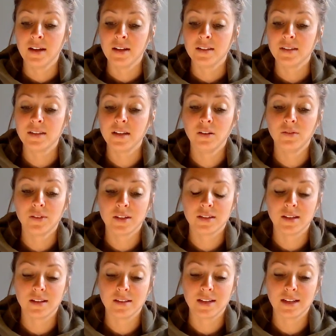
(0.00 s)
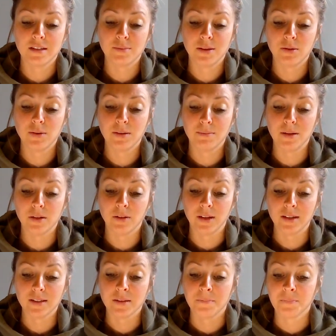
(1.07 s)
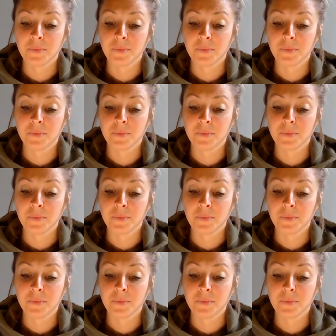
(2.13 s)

Silver sunsets between buildings.